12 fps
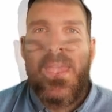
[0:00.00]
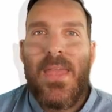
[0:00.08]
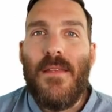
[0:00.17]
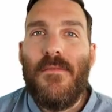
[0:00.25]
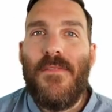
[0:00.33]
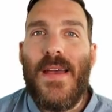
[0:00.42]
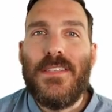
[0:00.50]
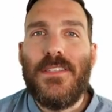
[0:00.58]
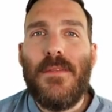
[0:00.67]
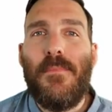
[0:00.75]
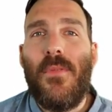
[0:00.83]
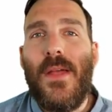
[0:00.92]
An
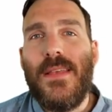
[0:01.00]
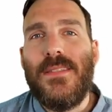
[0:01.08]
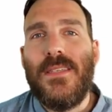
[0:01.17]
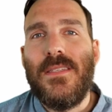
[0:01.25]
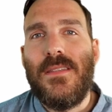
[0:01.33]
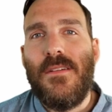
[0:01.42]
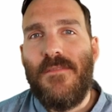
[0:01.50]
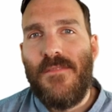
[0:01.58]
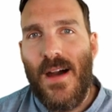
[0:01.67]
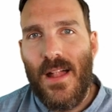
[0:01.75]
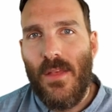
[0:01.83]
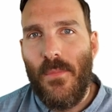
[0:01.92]
investor places the
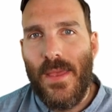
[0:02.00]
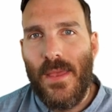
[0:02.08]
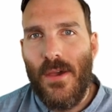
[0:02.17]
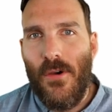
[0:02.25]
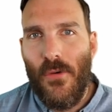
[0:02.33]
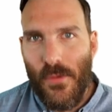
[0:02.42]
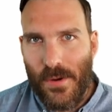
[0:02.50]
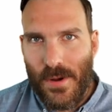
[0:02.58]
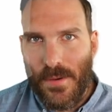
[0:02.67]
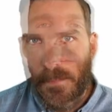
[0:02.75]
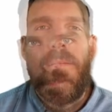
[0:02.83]
following order: